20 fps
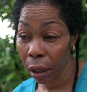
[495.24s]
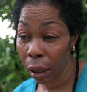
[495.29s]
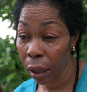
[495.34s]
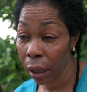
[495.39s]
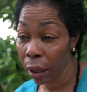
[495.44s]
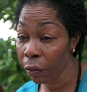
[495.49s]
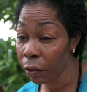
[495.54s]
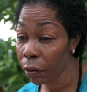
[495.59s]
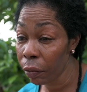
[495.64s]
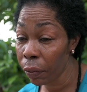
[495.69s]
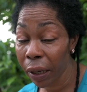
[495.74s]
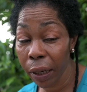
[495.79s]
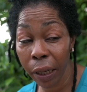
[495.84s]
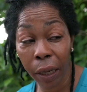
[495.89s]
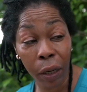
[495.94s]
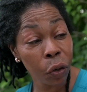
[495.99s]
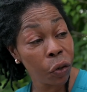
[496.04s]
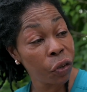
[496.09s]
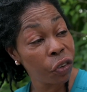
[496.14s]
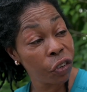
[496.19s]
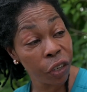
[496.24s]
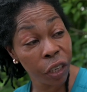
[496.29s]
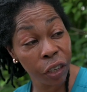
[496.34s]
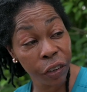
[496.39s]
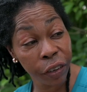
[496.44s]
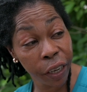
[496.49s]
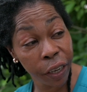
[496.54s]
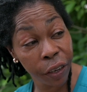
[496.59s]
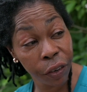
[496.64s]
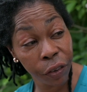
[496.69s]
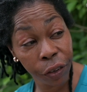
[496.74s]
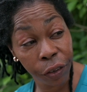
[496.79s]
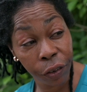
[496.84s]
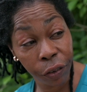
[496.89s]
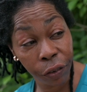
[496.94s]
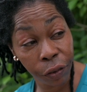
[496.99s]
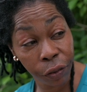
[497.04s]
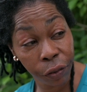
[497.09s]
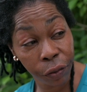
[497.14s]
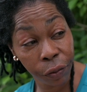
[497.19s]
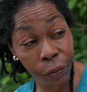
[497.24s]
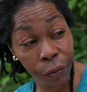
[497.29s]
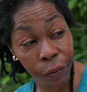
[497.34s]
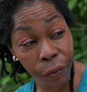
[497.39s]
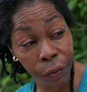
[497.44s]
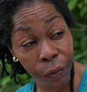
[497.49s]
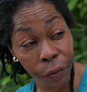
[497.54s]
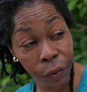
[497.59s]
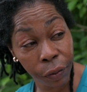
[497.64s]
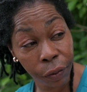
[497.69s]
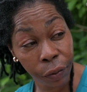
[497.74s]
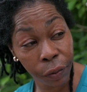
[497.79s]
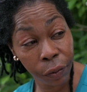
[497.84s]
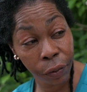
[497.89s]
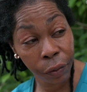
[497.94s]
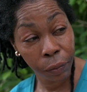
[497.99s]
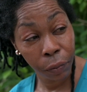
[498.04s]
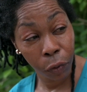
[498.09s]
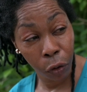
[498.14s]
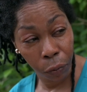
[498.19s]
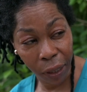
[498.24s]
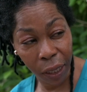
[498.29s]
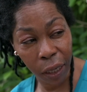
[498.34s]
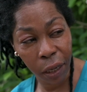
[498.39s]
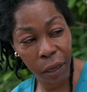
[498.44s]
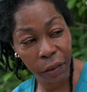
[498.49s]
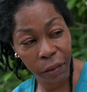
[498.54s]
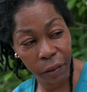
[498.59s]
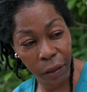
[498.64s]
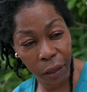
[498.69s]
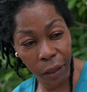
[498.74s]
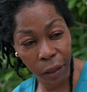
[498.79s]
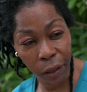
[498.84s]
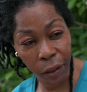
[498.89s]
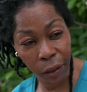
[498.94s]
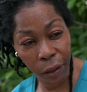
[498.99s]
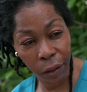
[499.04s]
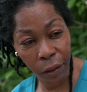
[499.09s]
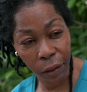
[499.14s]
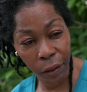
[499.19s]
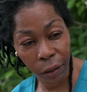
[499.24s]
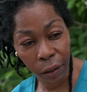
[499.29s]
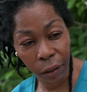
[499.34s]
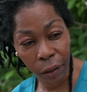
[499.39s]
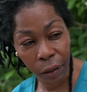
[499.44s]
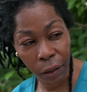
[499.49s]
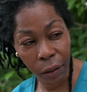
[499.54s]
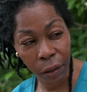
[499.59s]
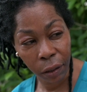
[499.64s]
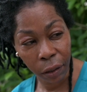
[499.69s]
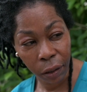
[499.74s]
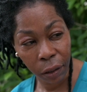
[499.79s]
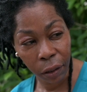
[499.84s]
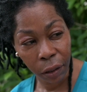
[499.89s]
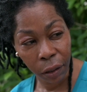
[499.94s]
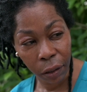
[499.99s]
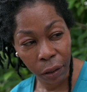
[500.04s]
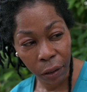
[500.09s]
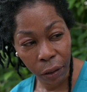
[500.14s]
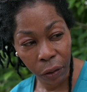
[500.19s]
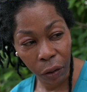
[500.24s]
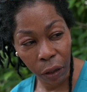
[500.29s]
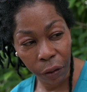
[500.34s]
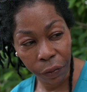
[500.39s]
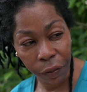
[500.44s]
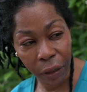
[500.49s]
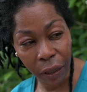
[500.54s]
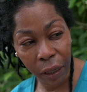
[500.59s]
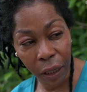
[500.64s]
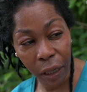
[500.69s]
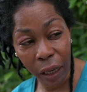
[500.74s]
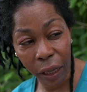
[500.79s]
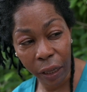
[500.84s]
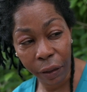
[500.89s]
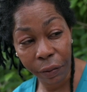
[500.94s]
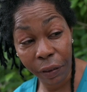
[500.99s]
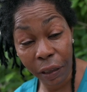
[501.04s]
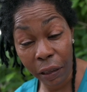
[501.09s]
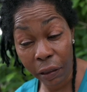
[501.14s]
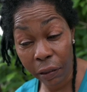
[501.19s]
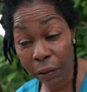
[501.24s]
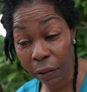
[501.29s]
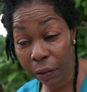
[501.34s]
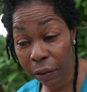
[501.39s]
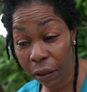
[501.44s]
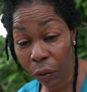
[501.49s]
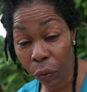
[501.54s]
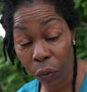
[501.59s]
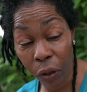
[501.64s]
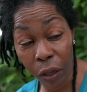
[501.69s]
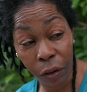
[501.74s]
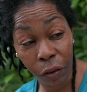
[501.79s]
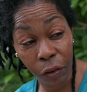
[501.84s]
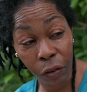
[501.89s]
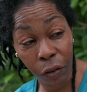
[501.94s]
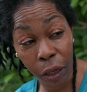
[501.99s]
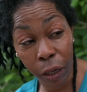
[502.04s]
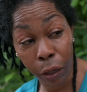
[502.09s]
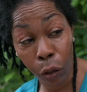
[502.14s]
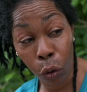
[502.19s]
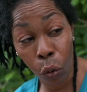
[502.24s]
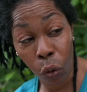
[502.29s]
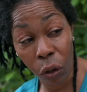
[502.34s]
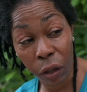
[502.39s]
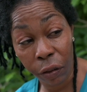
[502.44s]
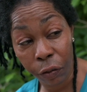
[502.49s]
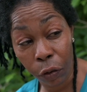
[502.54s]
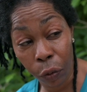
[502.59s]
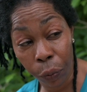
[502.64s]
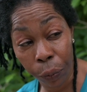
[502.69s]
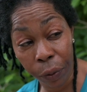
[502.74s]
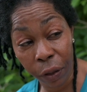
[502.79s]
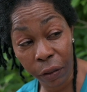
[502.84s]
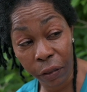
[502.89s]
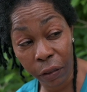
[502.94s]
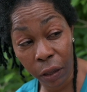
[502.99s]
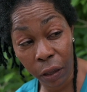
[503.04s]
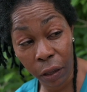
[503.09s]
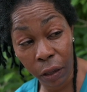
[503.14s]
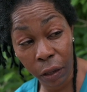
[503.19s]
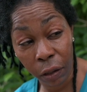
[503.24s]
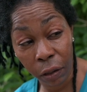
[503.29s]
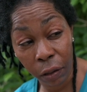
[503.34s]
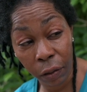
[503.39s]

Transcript: Everybody I got you right now, you know? But me understand. You have to take life easy, see me, you know? And don't give up, you see?